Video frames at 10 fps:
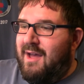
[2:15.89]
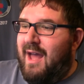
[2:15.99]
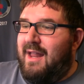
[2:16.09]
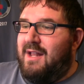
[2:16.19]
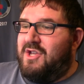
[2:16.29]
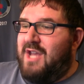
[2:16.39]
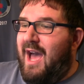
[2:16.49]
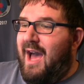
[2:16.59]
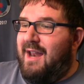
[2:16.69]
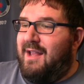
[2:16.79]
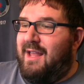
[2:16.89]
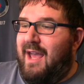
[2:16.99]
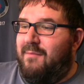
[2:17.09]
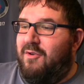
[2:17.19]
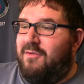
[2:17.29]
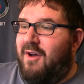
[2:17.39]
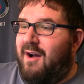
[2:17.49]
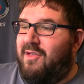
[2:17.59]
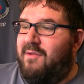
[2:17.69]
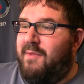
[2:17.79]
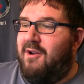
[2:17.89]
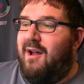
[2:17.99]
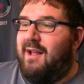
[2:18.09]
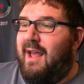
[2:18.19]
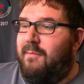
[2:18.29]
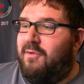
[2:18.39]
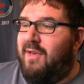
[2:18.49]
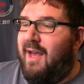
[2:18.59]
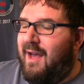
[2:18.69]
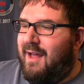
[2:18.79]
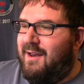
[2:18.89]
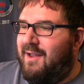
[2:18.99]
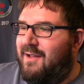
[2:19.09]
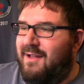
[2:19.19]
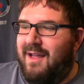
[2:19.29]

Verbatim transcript: And then Chad Gable knocks the beer out of Gable's hand